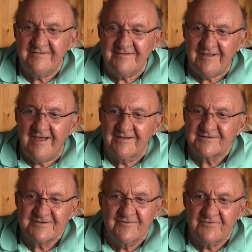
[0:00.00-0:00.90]
in
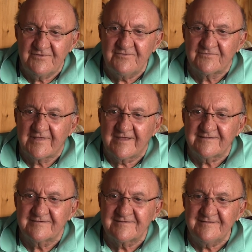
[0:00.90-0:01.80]
college, you, you knew
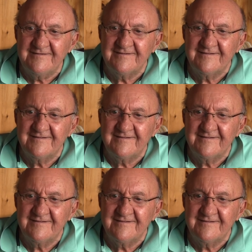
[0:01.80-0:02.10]
that, didn't you?